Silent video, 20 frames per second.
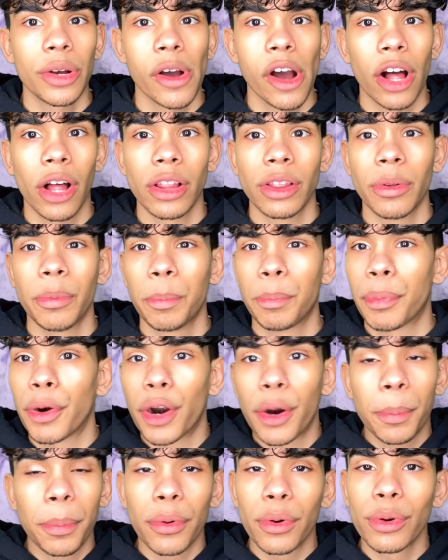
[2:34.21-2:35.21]
all
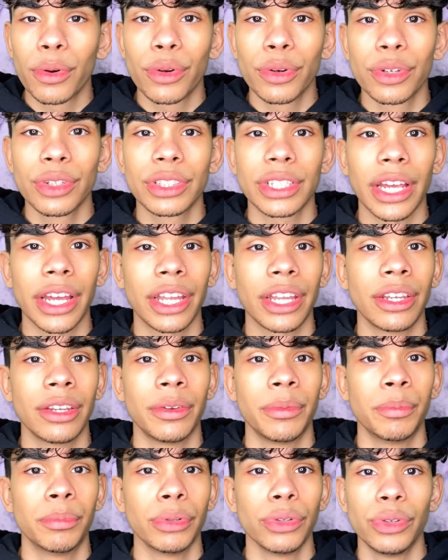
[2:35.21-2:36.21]
purples
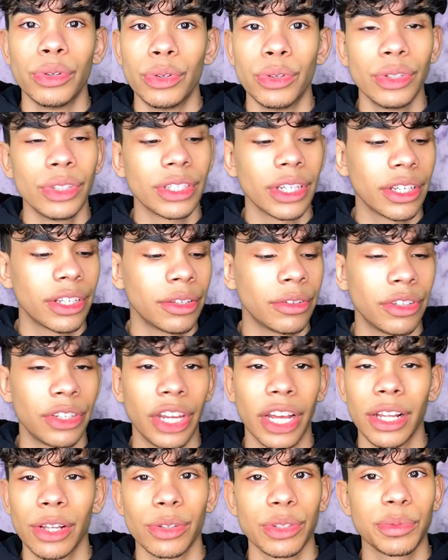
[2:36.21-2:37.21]
and blues and
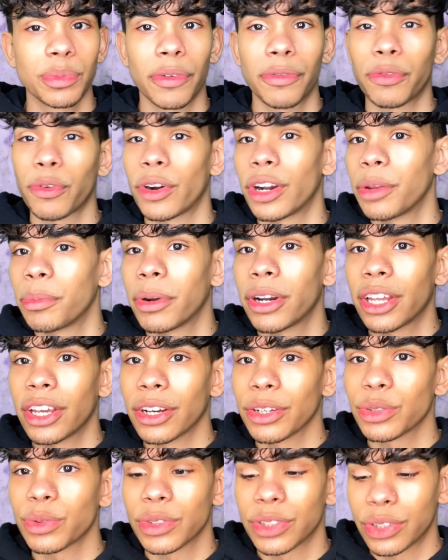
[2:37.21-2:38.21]
yellows before anybody
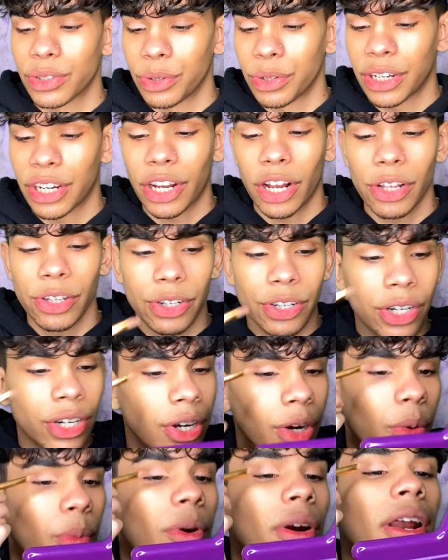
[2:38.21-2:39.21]
else was doing color,
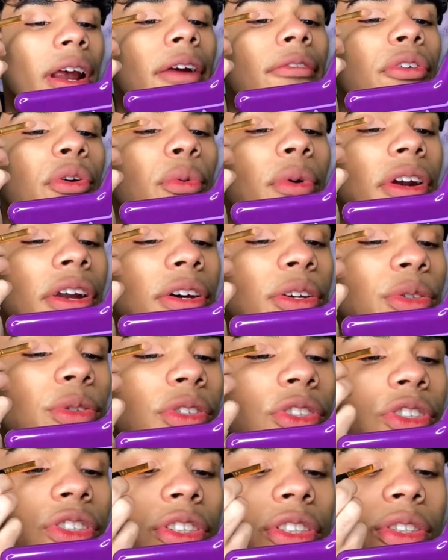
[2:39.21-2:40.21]
when everyone else
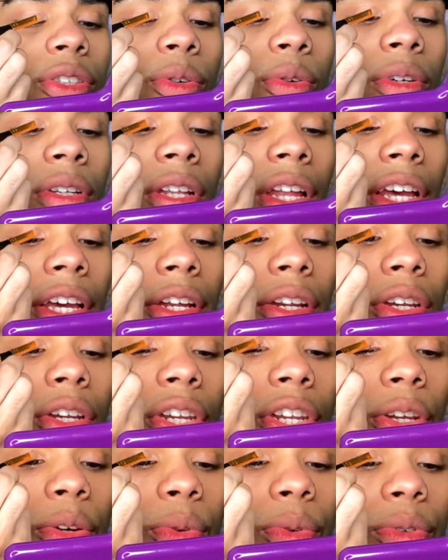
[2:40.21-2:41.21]
was just doing like
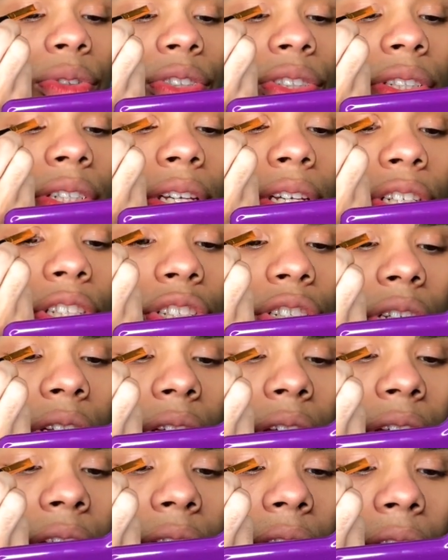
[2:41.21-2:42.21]
nudes and shit
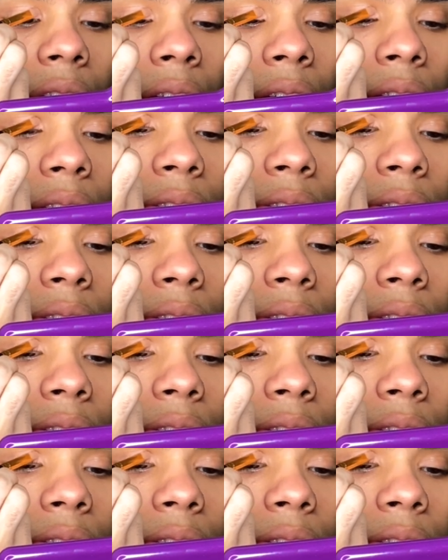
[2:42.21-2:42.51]
like that.